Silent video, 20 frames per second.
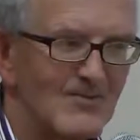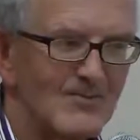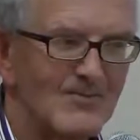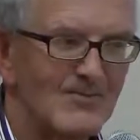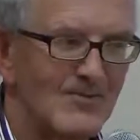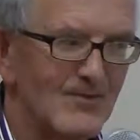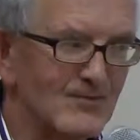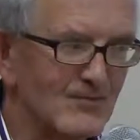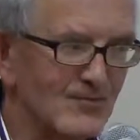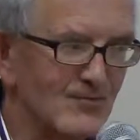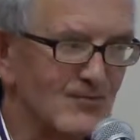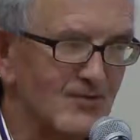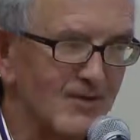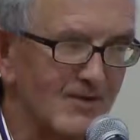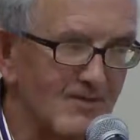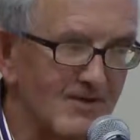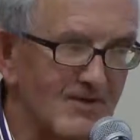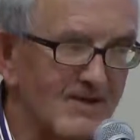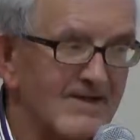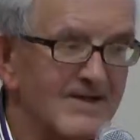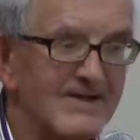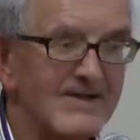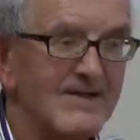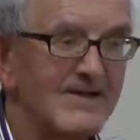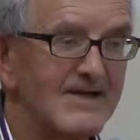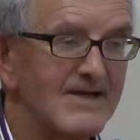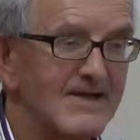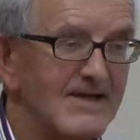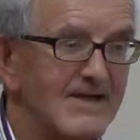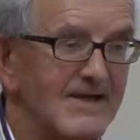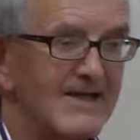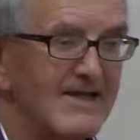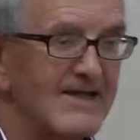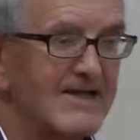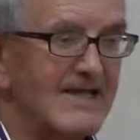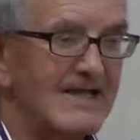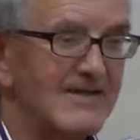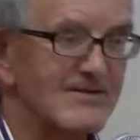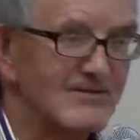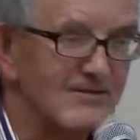Mr. Chairman,
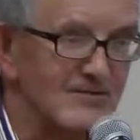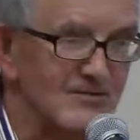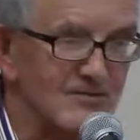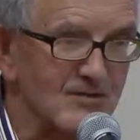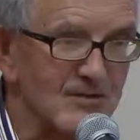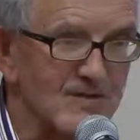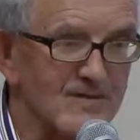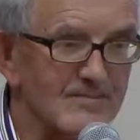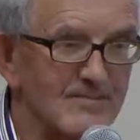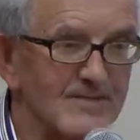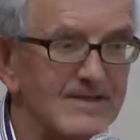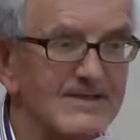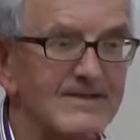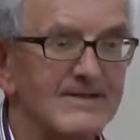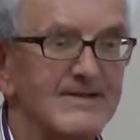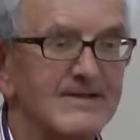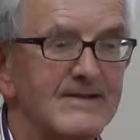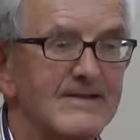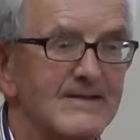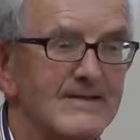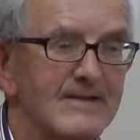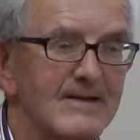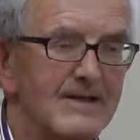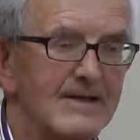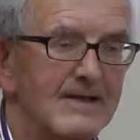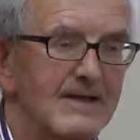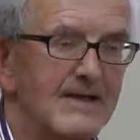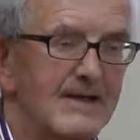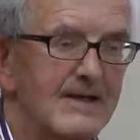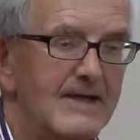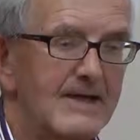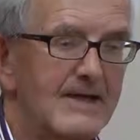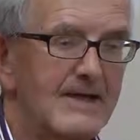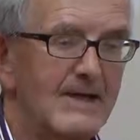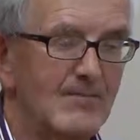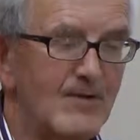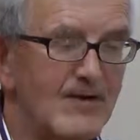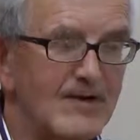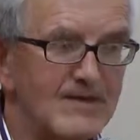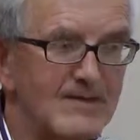ladies and gentlemen,
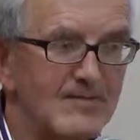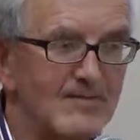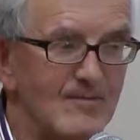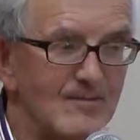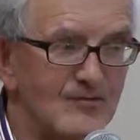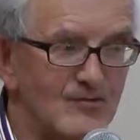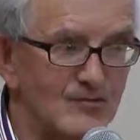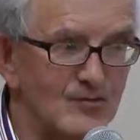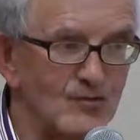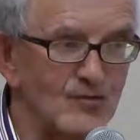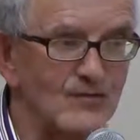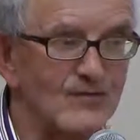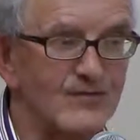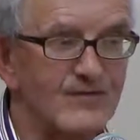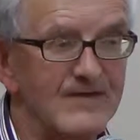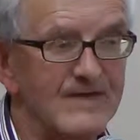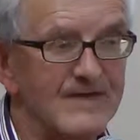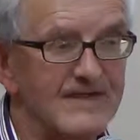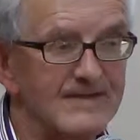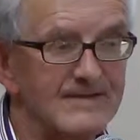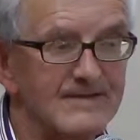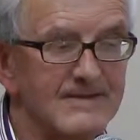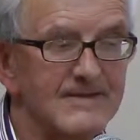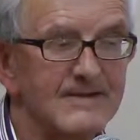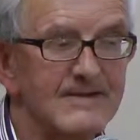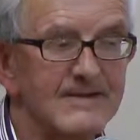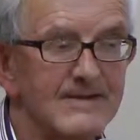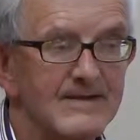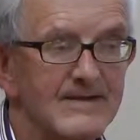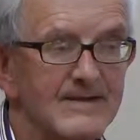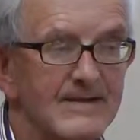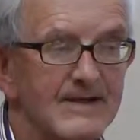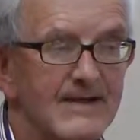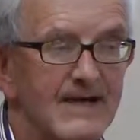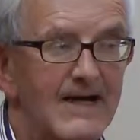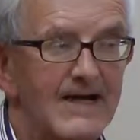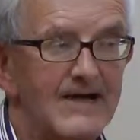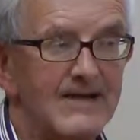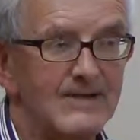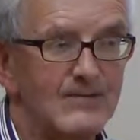my name is Jude Flynn,
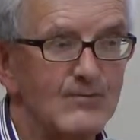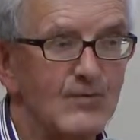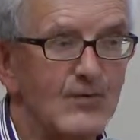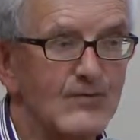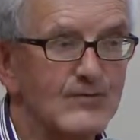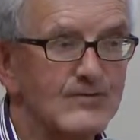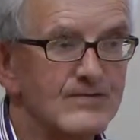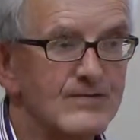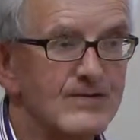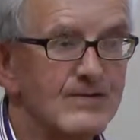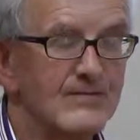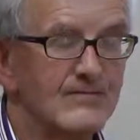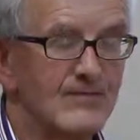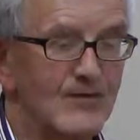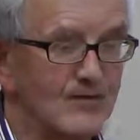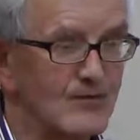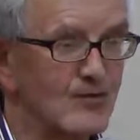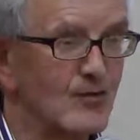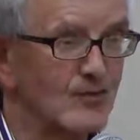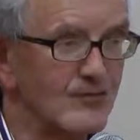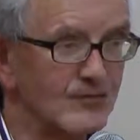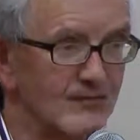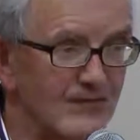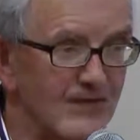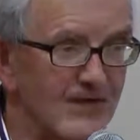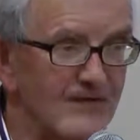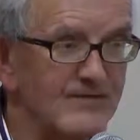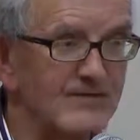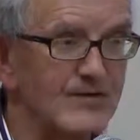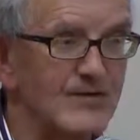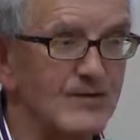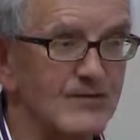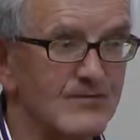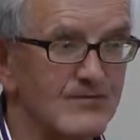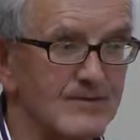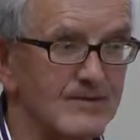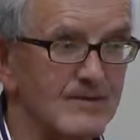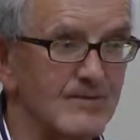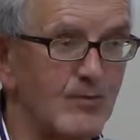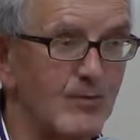and I worked for 35 years in
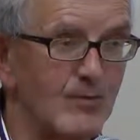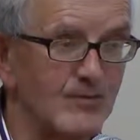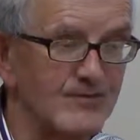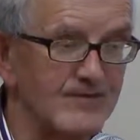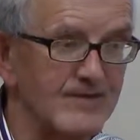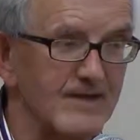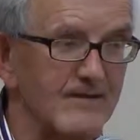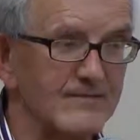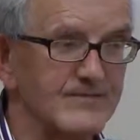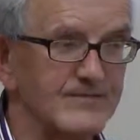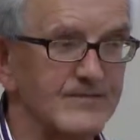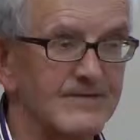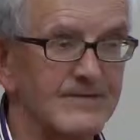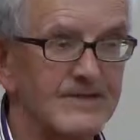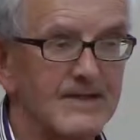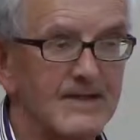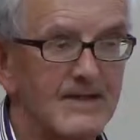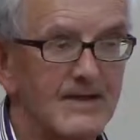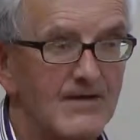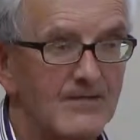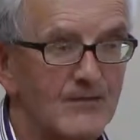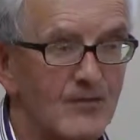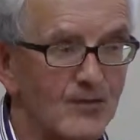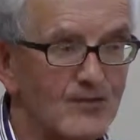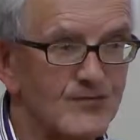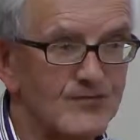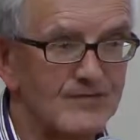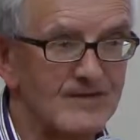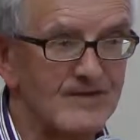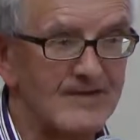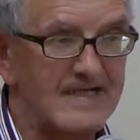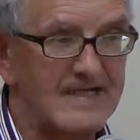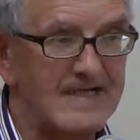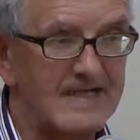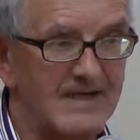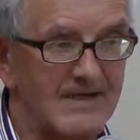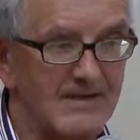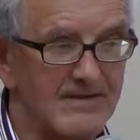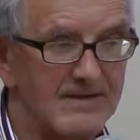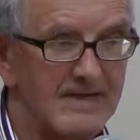the post office, first as a
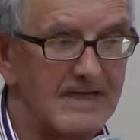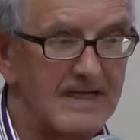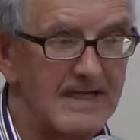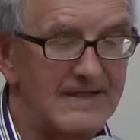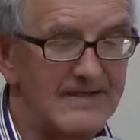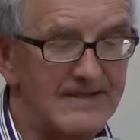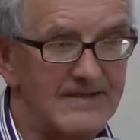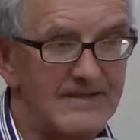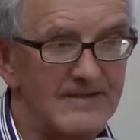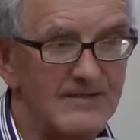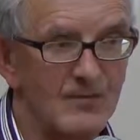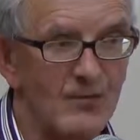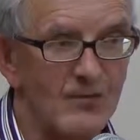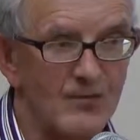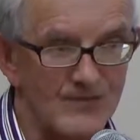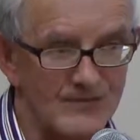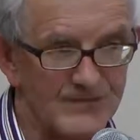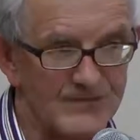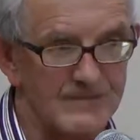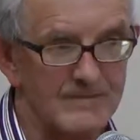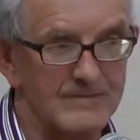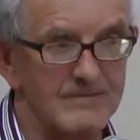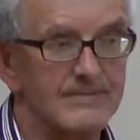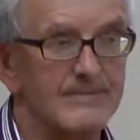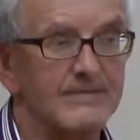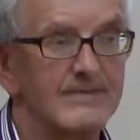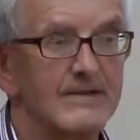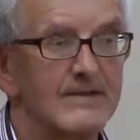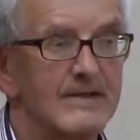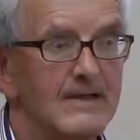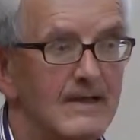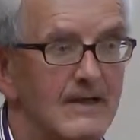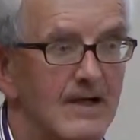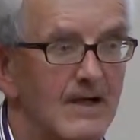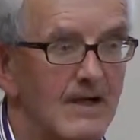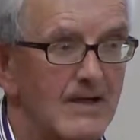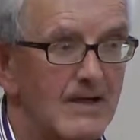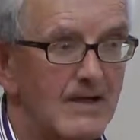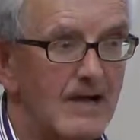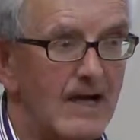clerk and then as overseer.
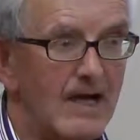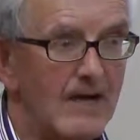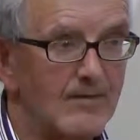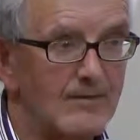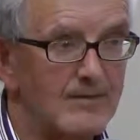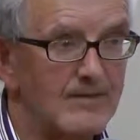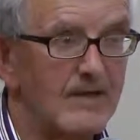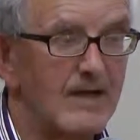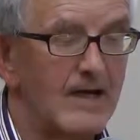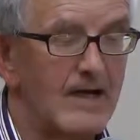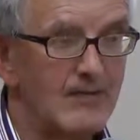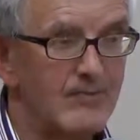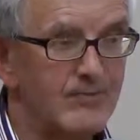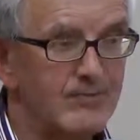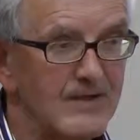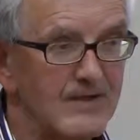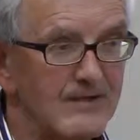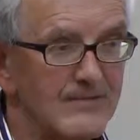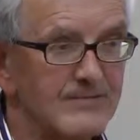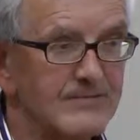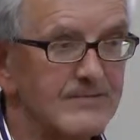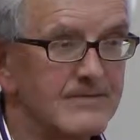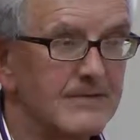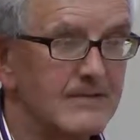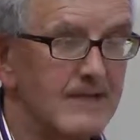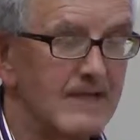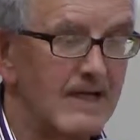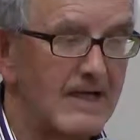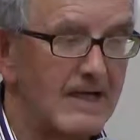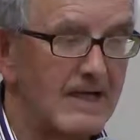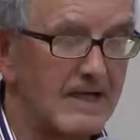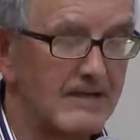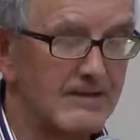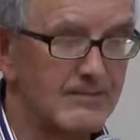I'm president of